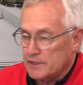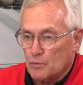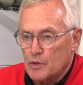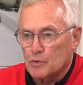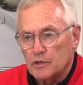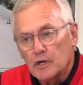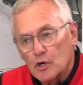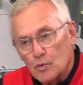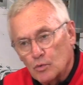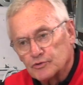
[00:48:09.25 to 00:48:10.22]
And
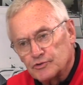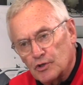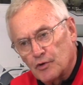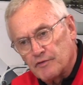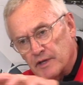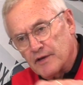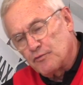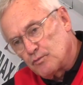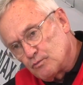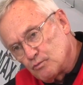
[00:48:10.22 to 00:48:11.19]
we're serving,
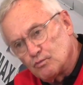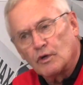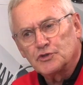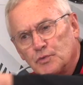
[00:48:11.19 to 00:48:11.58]
once